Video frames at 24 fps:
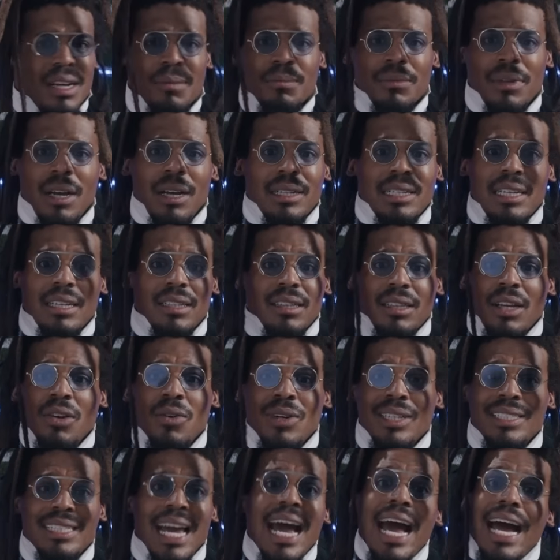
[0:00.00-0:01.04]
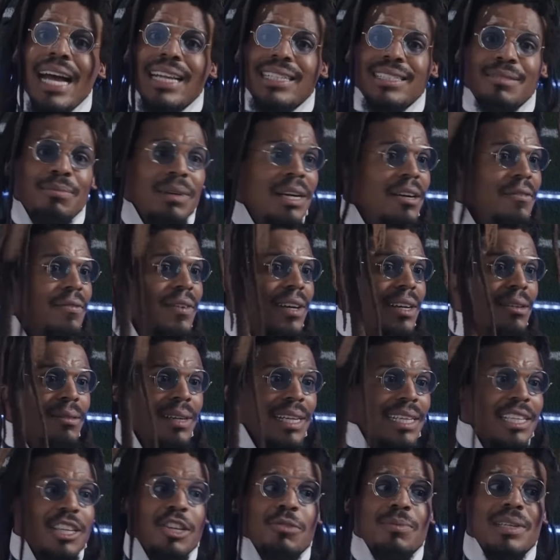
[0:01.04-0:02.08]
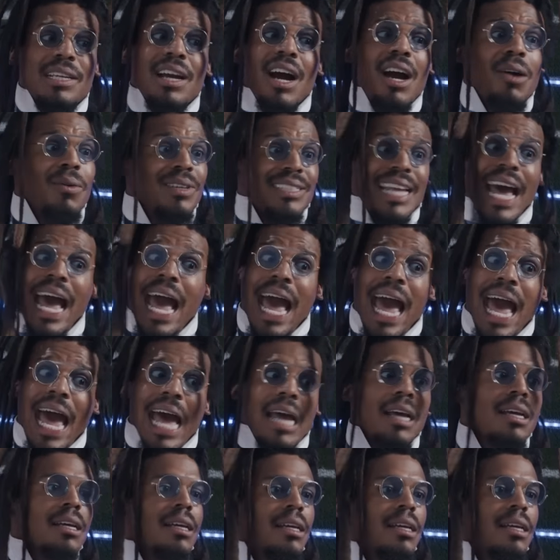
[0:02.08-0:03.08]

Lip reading: I'm not there throwing dots, motherfucker. My QBR was high.